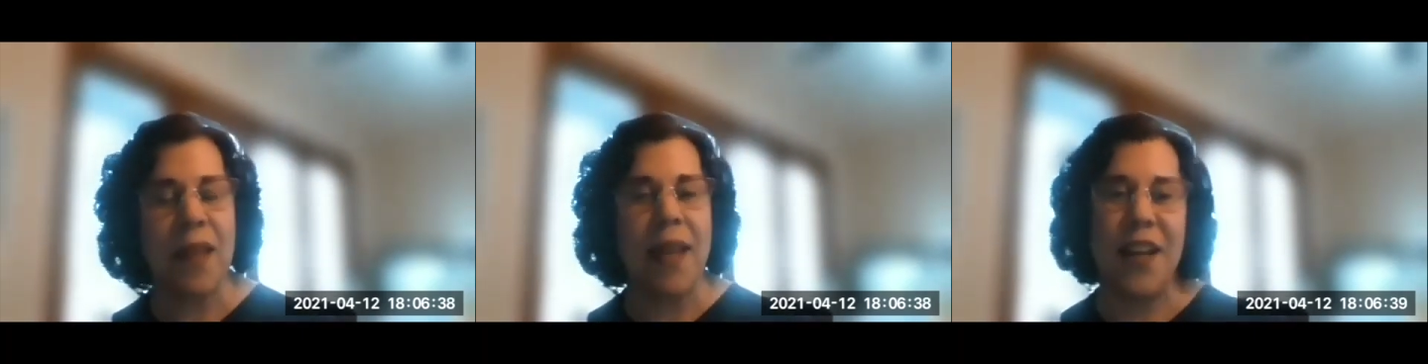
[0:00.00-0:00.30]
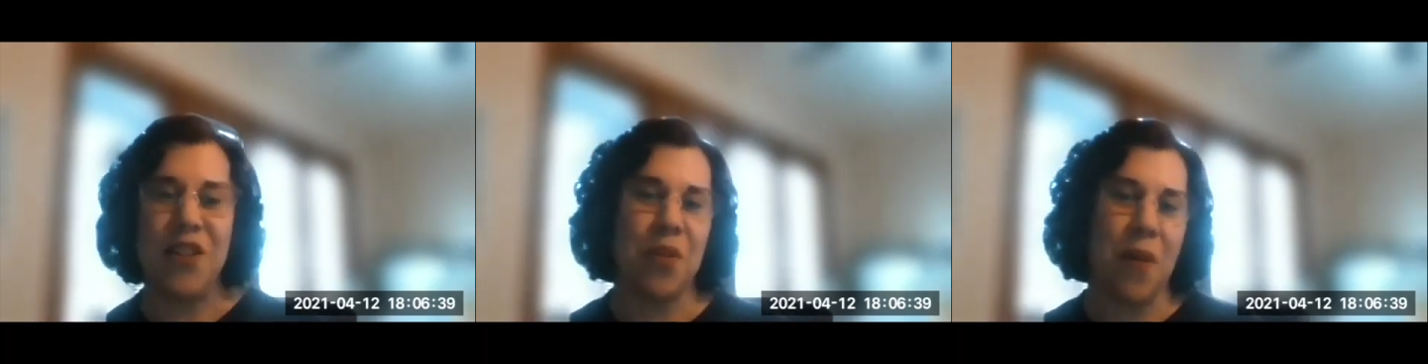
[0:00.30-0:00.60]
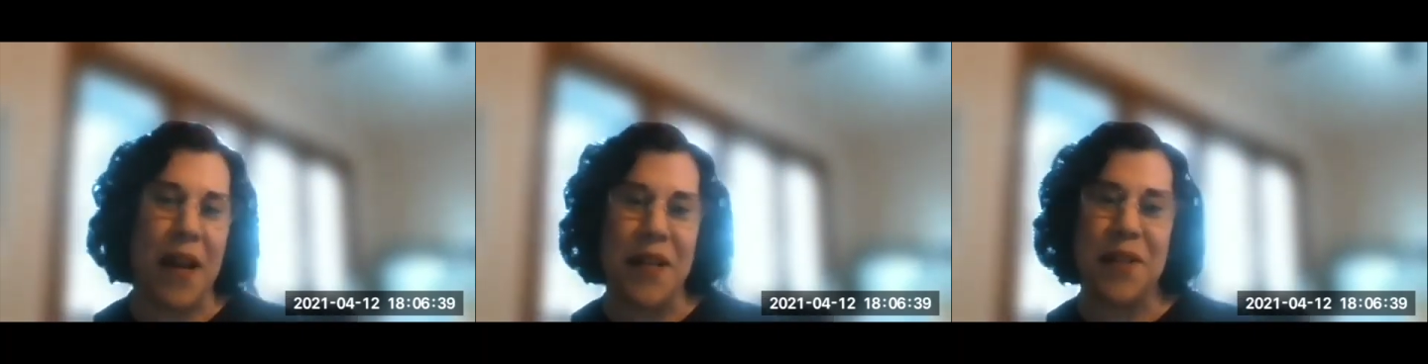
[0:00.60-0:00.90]

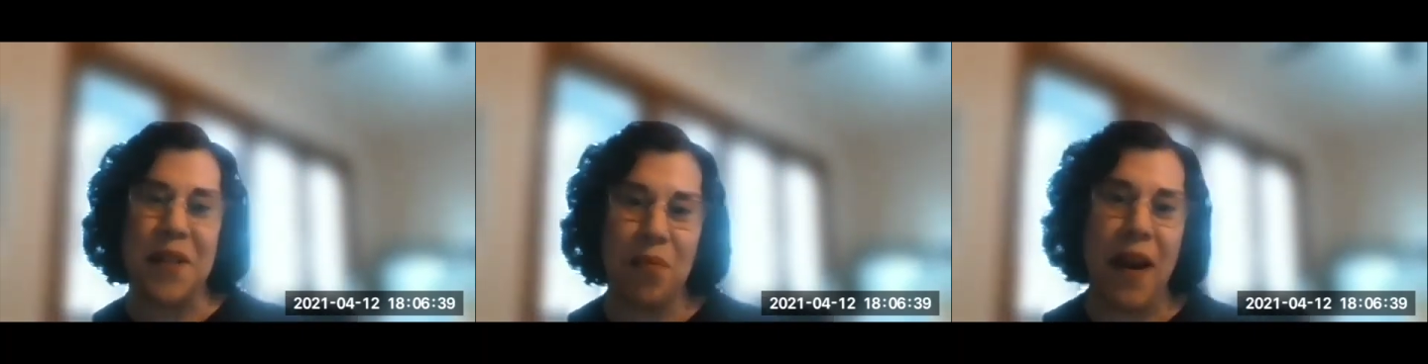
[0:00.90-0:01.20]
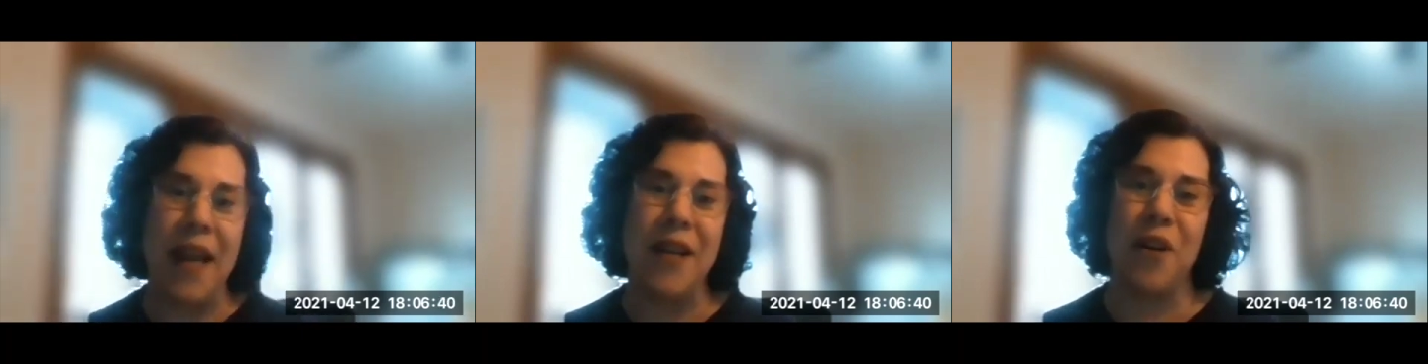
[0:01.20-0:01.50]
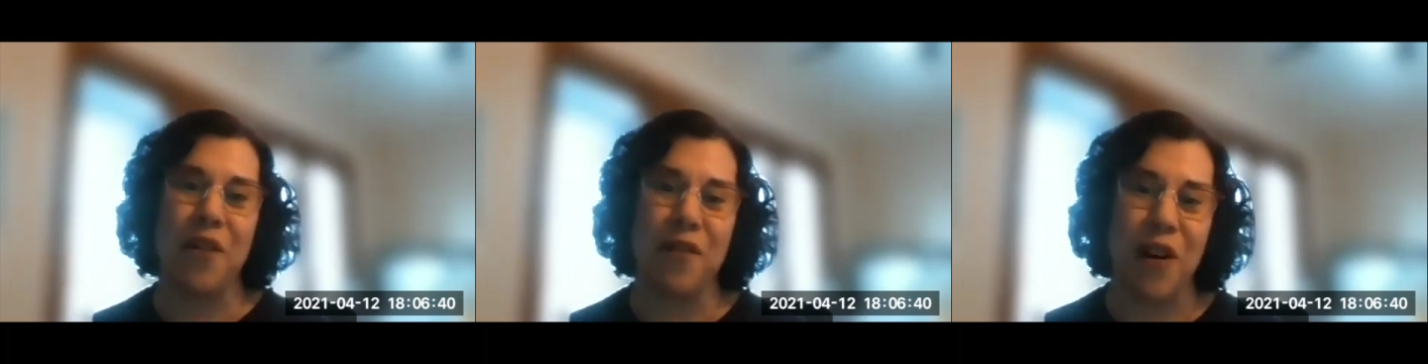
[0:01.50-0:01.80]
integrate into the brain and are
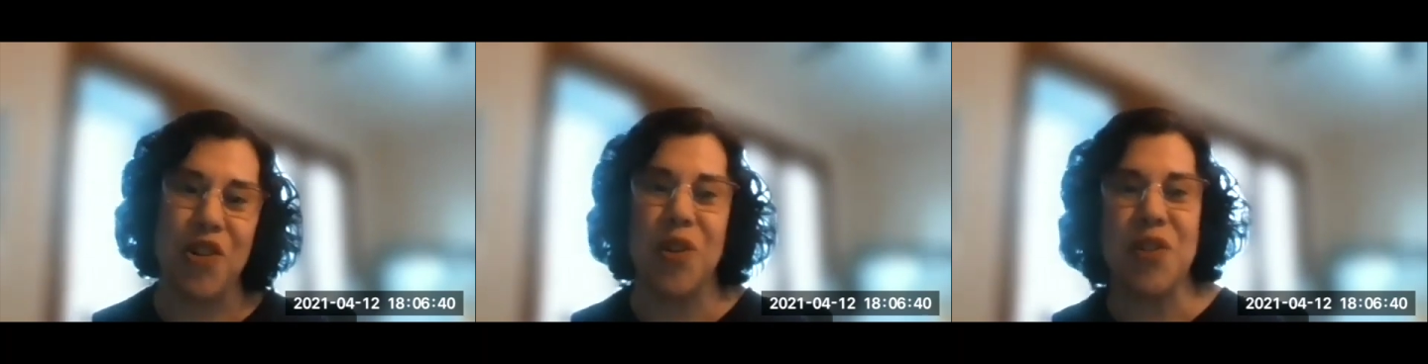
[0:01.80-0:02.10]
functional.